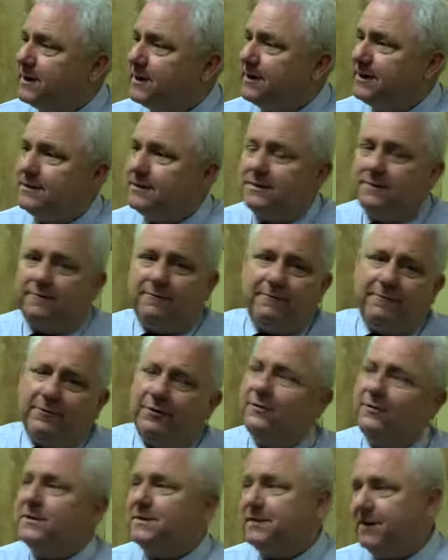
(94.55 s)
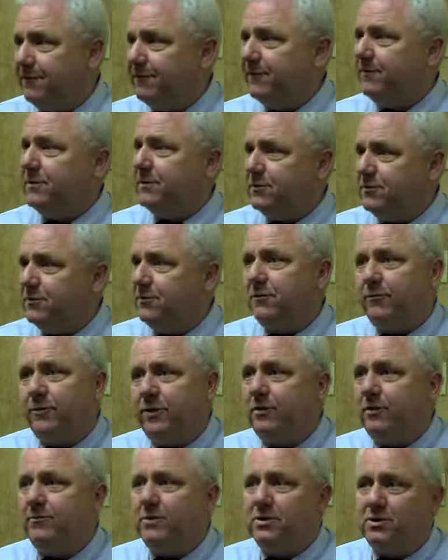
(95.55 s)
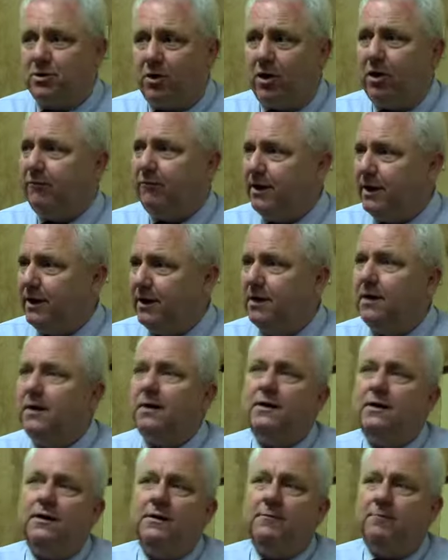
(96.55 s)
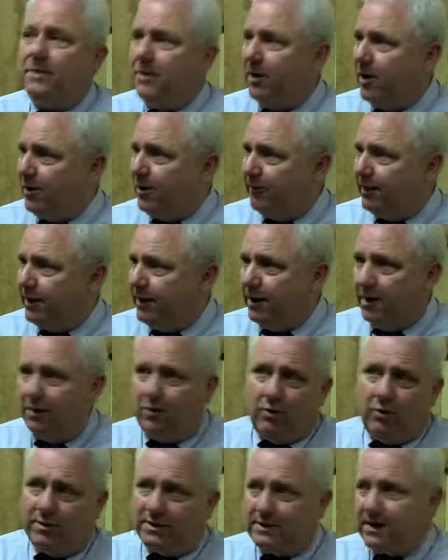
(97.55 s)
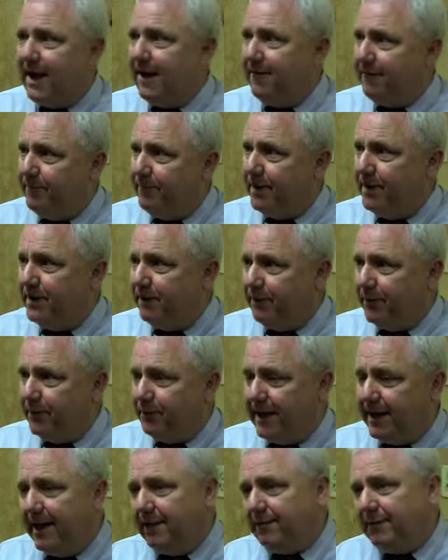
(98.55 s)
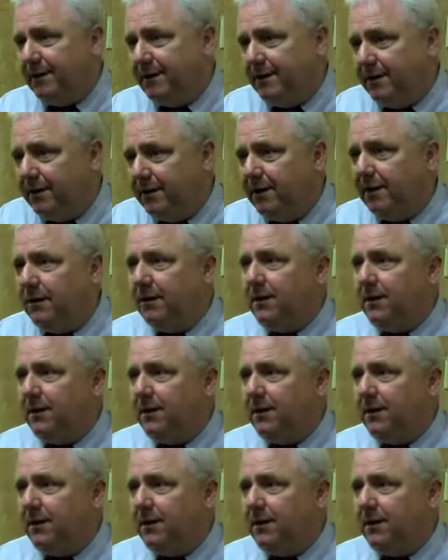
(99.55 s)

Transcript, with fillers: That is the furthest thing from the truth. We are a majority, minority, and always have been if you counted,